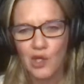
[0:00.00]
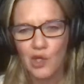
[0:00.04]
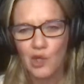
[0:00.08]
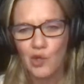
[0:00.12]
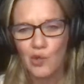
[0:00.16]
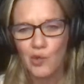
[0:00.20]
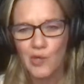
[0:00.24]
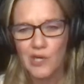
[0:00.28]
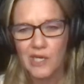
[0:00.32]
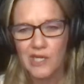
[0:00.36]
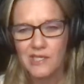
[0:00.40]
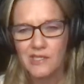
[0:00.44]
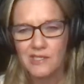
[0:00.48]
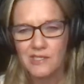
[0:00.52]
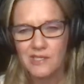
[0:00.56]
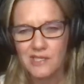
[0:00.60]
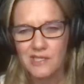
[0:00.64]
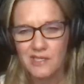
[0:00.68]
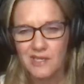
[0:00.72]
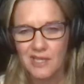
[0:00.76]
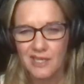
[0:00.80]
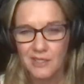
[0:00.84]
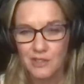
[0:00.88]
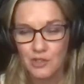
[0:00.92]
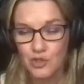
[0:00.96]
crazy
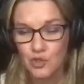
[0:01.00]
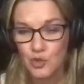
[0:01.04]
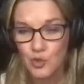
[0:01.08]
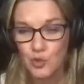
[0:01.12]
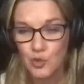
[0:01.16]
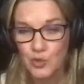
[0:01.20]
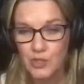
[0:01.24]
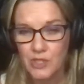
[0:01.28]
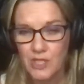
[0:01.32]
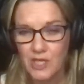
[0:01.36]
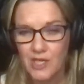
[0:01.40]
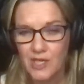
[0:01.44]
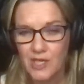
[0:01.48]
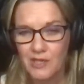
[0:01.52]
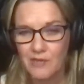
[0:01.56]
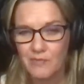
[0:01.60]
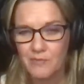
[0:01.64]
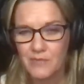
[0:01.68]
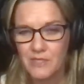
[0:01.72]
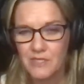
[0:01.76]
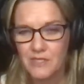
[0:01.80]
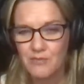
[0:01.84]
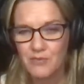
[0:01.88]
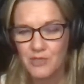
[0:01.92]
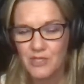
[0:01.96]
like 2
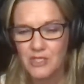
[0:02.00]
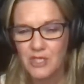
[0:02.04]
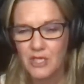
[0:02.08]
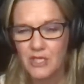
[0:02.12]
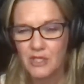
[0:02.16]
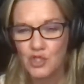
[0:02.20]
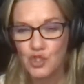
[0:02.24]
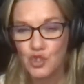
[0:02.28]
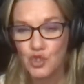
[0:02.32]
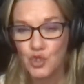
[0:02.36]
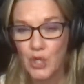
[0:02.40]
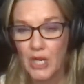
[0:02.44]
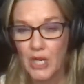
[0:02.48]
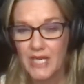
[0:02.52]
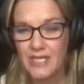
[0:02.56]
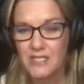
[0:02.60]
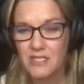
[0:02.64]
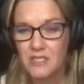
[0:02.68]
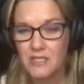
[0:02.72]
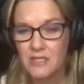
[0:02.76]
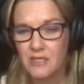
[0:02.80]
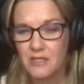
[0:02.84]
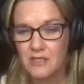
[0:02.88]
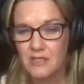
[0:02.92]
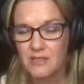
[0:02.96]
times, which I
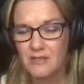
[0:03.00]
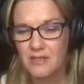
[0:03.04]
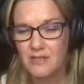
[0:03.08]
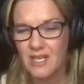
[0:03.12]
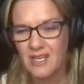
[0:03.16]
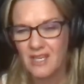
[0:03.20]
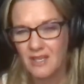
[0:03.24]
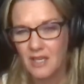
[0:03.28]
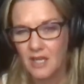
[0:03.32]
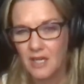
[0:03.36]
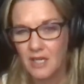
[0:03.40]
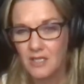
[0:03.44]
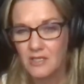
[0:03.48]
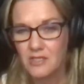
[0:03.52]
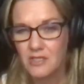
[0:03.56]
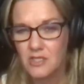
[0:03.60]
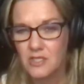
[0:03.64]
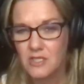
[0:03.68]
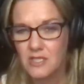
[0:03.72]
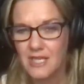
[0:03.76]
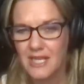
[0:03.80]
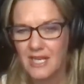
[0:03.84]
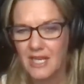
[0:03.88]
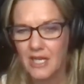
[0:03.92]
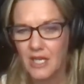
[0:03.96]
kind of
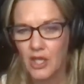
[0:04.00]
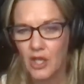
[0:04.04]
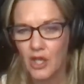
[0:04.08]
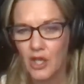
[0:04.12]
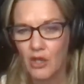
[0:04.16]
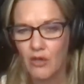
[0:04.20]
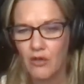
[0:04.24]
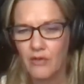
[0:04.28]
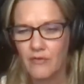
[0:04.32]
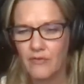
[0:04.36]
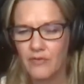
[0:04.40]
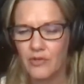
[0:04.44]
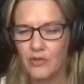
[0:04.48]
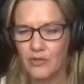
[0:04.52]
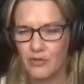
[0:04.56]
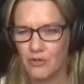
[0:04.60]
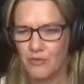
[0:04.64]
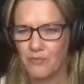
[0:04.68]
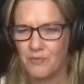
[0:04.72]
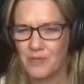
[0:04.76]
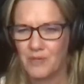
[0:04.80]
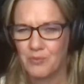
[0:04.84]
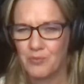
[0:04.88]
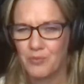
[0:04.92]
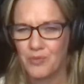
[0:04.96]
just let it go, even though
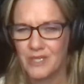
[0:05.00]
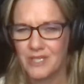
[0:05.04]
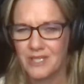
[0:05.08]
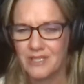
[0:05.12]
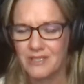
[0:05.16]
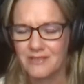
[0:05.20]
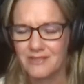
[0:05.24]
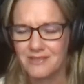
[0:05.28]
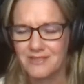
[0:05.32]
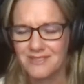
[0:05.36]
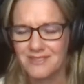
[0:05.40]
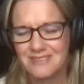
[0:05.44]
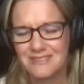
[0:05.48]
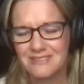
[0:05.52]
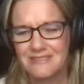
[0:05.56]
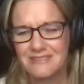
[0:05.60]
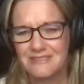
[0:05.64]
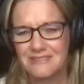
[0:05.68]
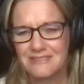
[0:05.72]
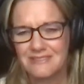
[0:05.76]
in my brain I was like,